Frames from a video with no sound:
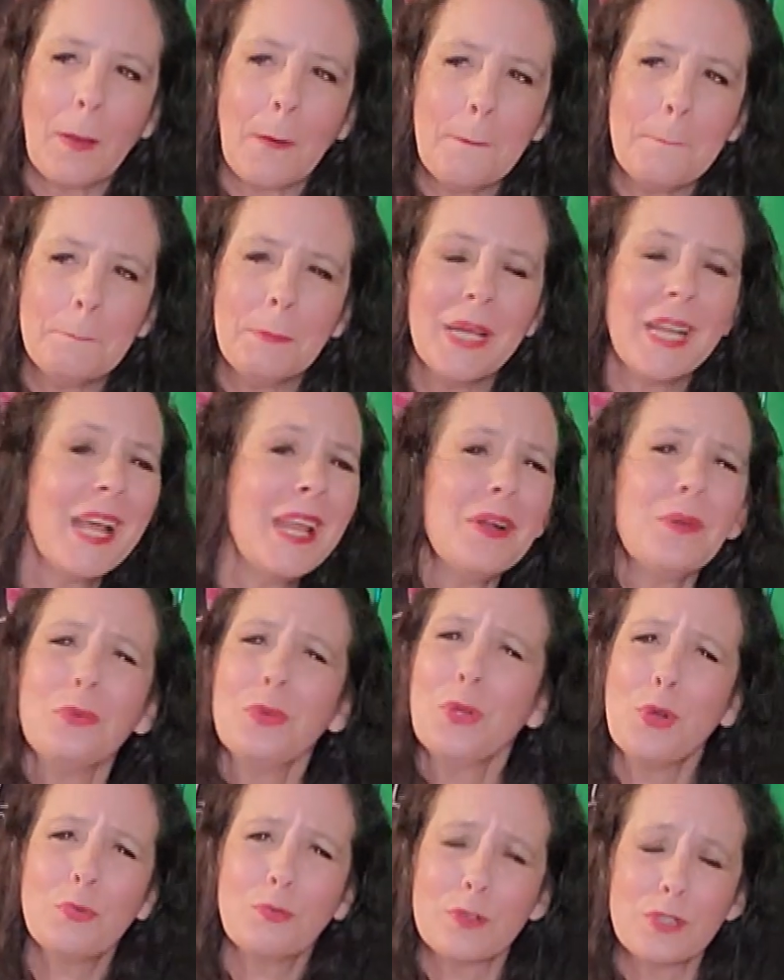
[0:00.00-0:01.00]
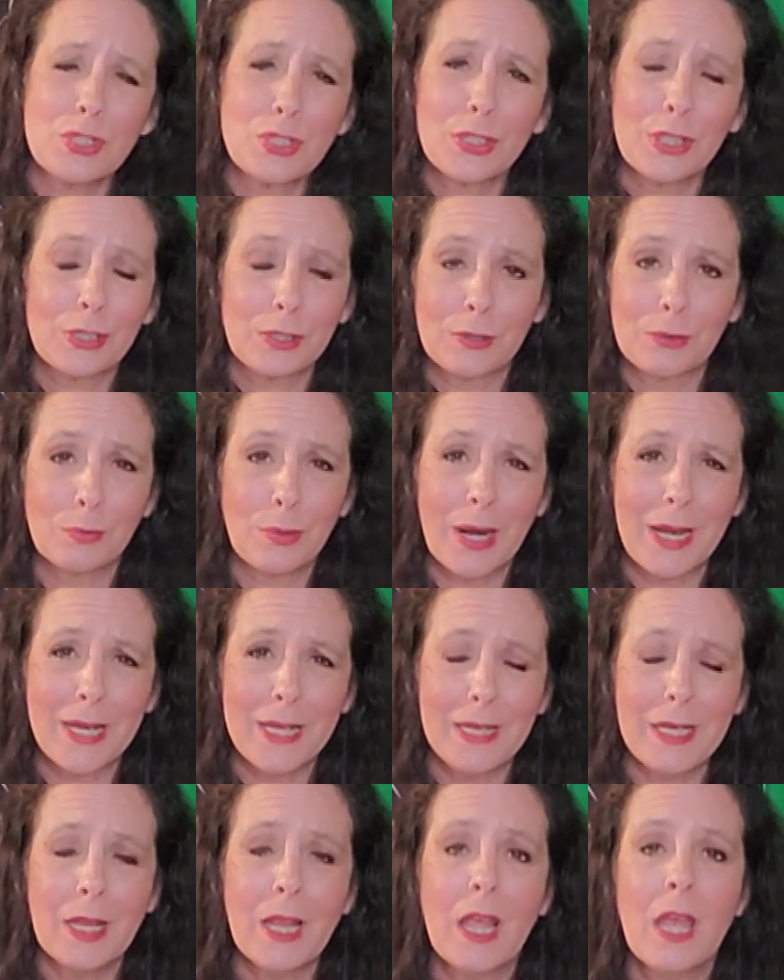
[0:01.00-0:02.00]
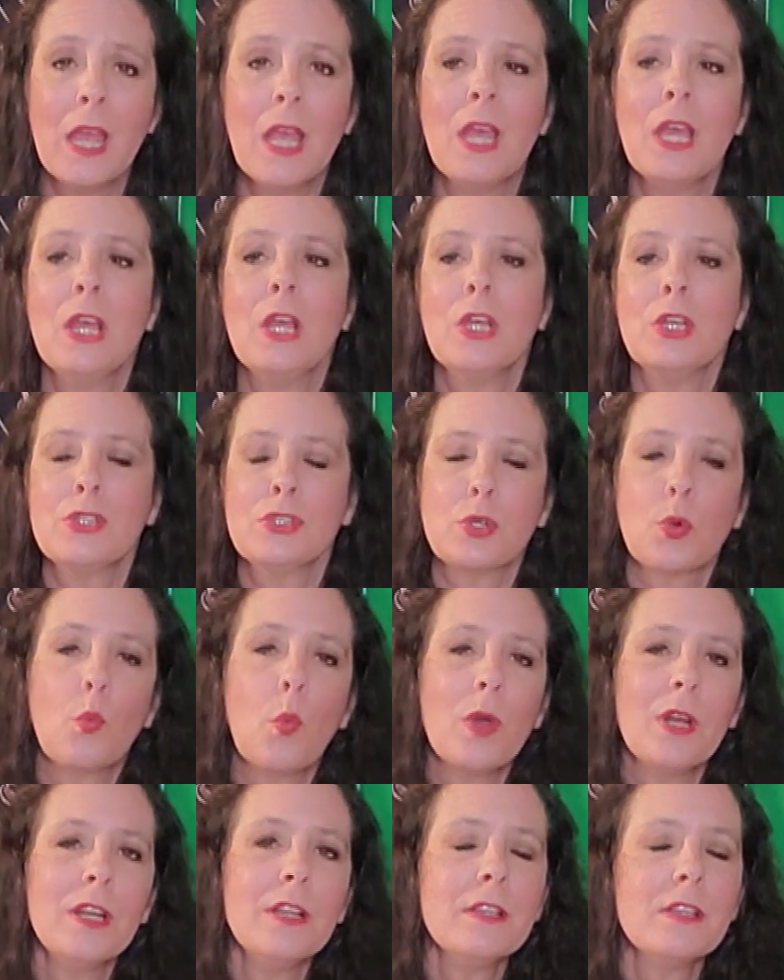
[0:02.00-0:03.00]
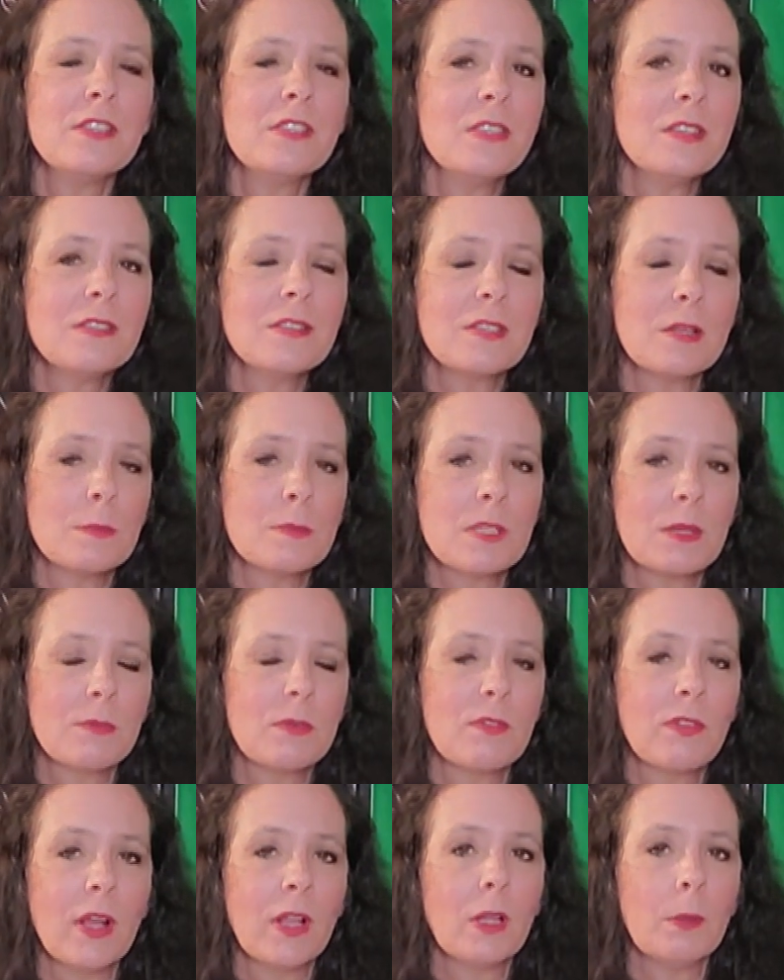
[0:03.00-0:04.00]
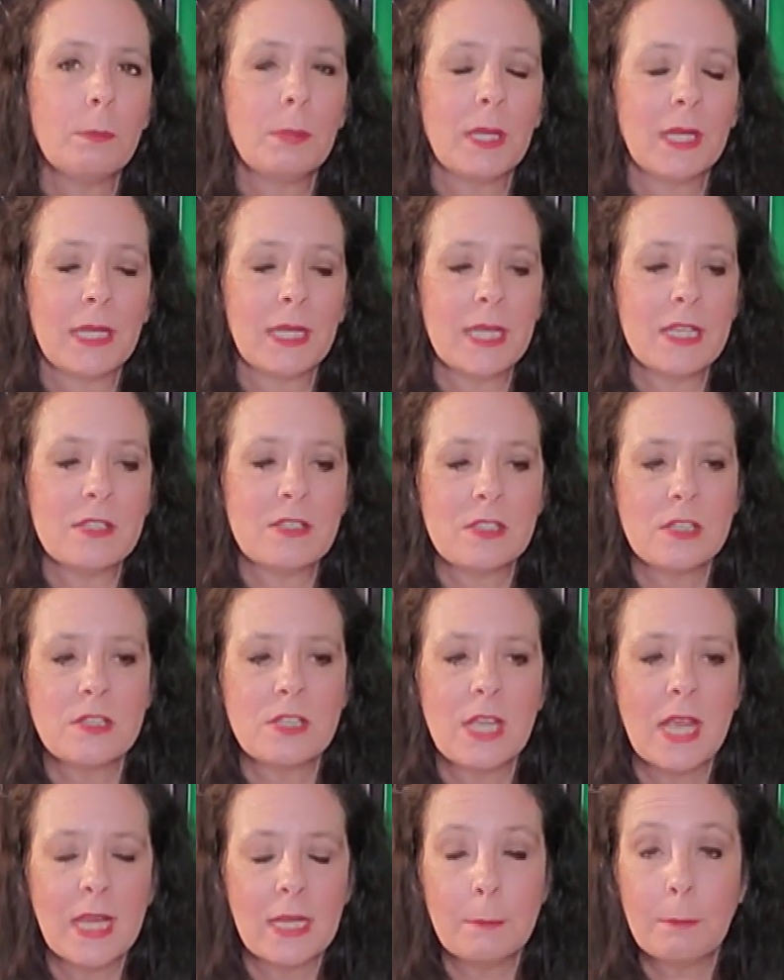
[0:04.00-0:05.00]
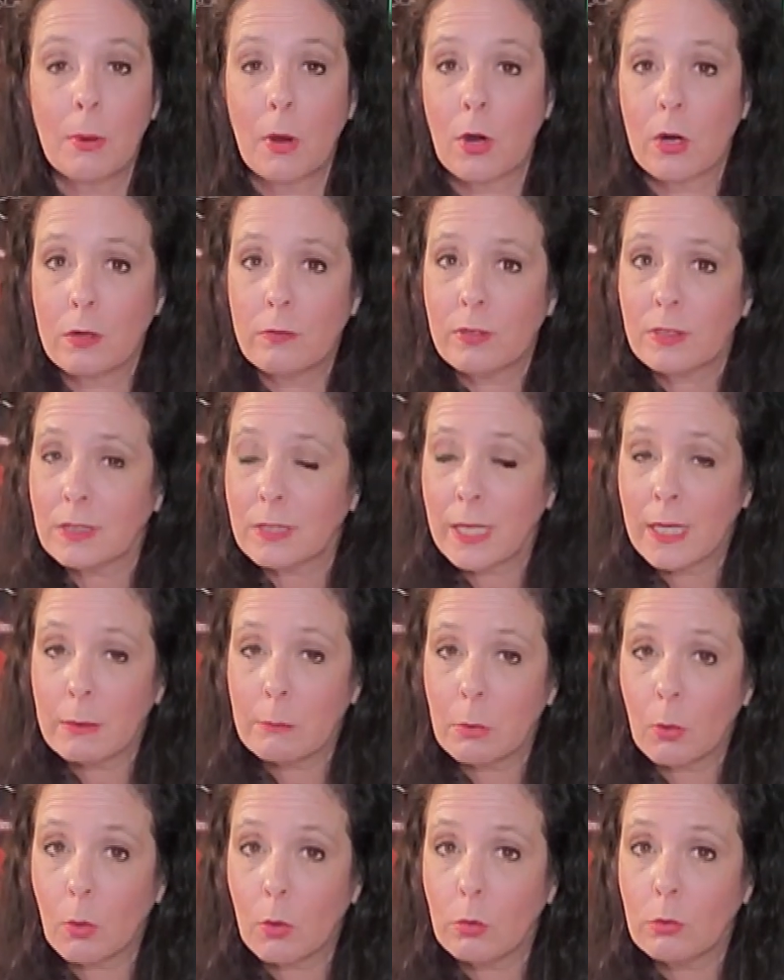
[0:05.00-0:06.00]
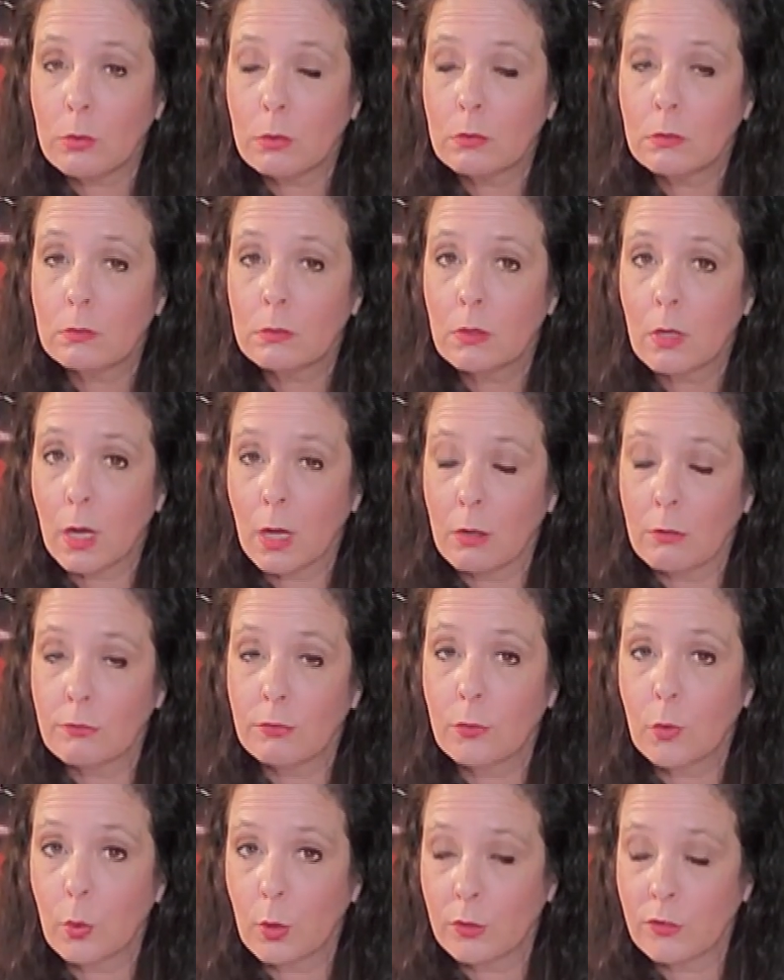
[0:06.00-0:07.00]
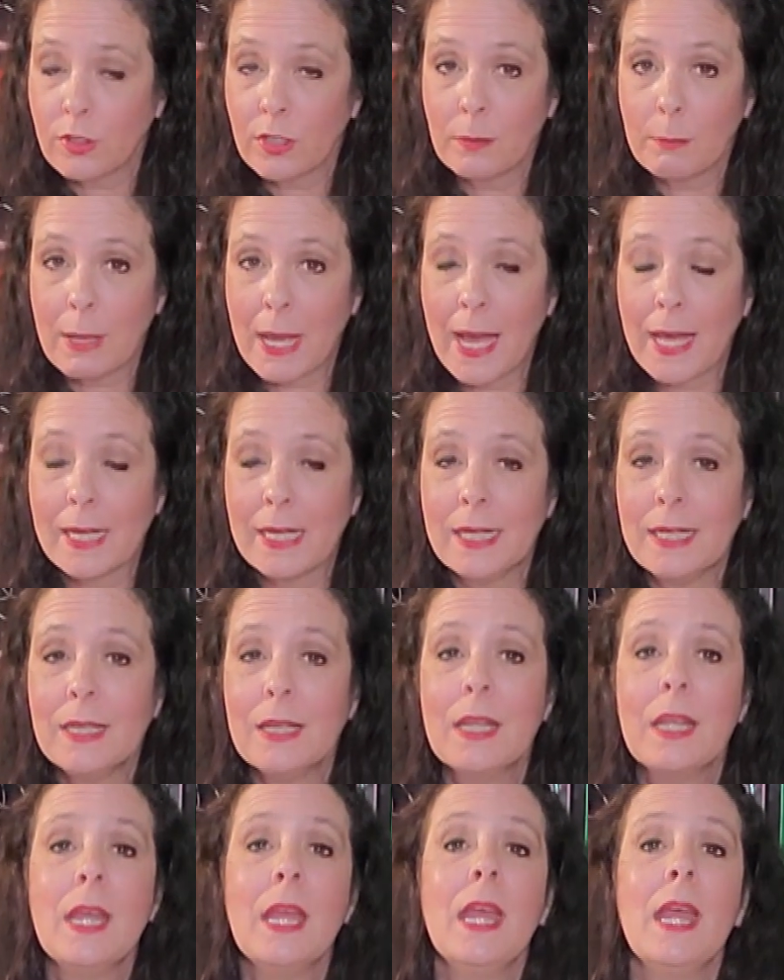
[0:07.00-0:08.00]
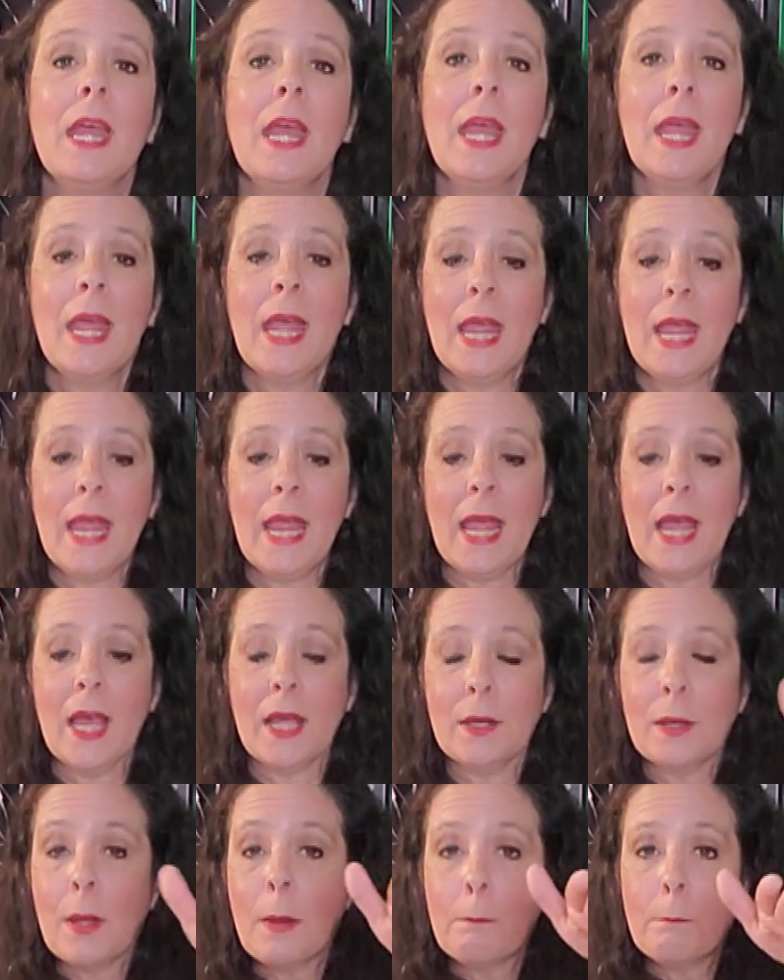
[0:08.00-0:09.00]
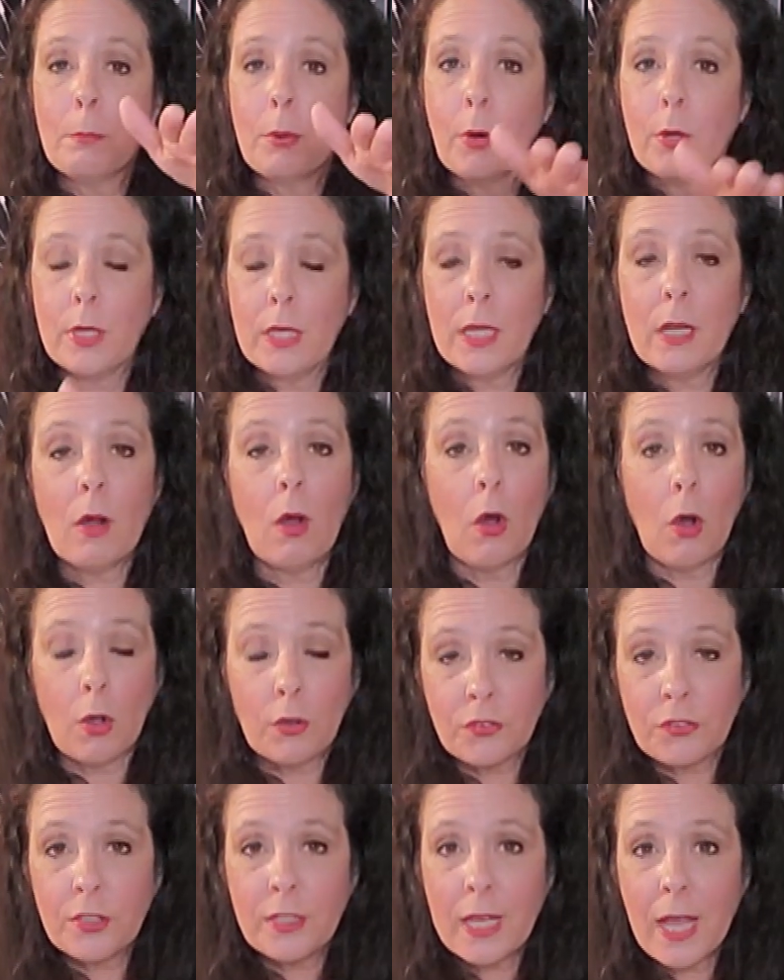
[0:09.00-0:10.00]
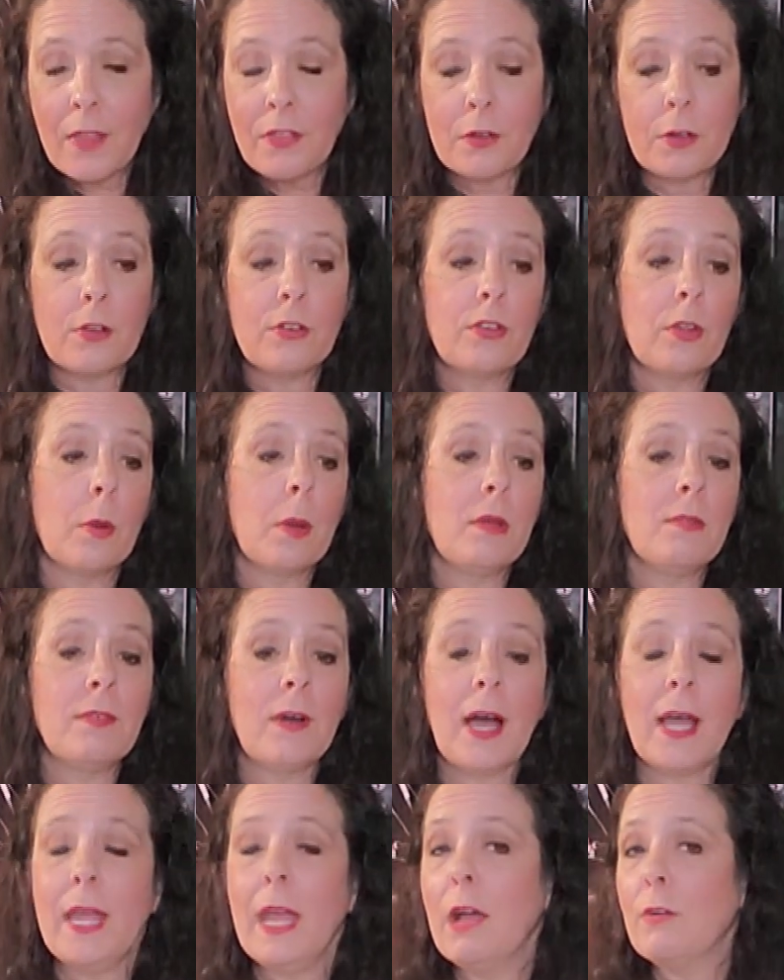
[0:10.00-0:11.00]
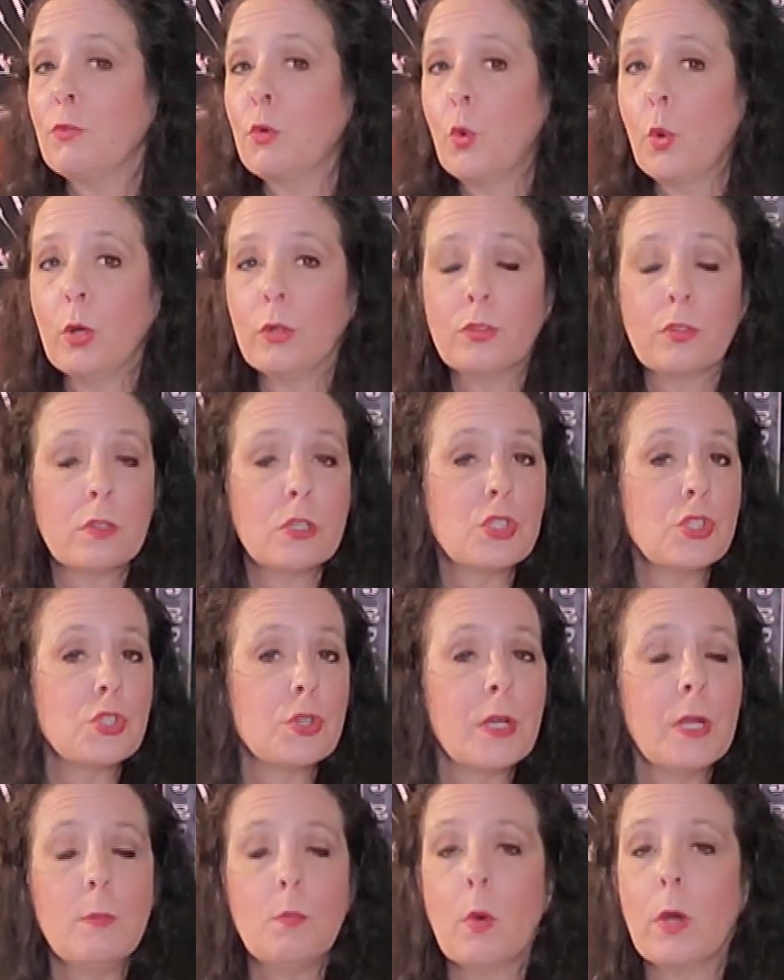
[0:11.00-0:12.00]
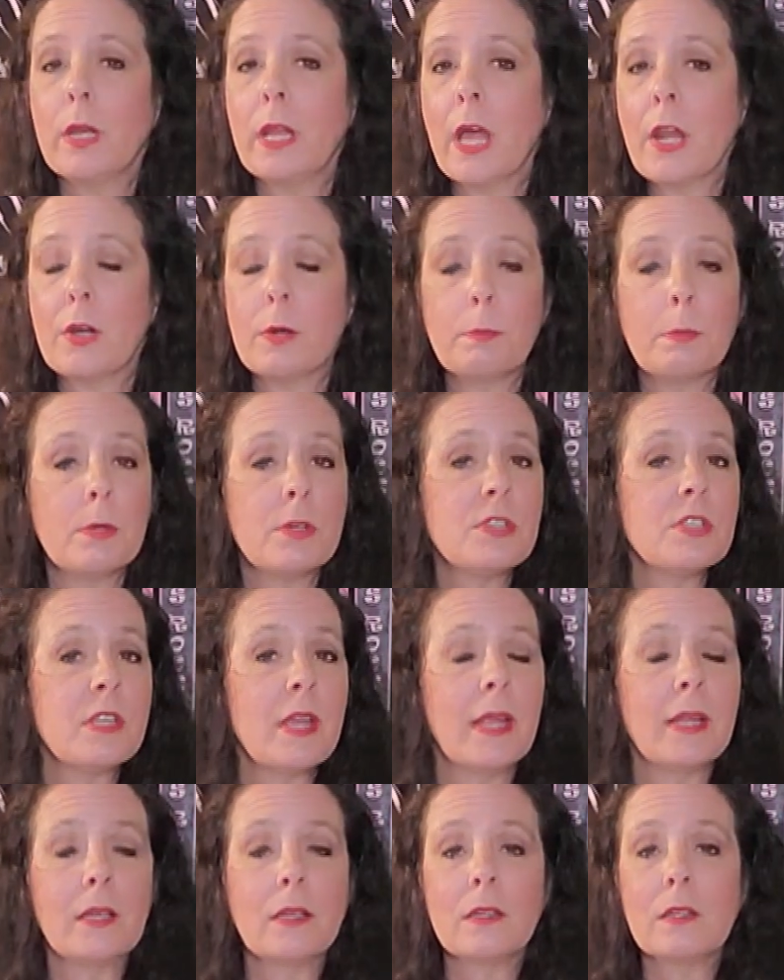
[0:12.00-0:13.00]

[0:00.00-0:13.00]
but I don't know for sure, right? So one of the systems I'm developing is to take part of a label of quilting batting and put it all together. So if I have Quilter's Dream 100%,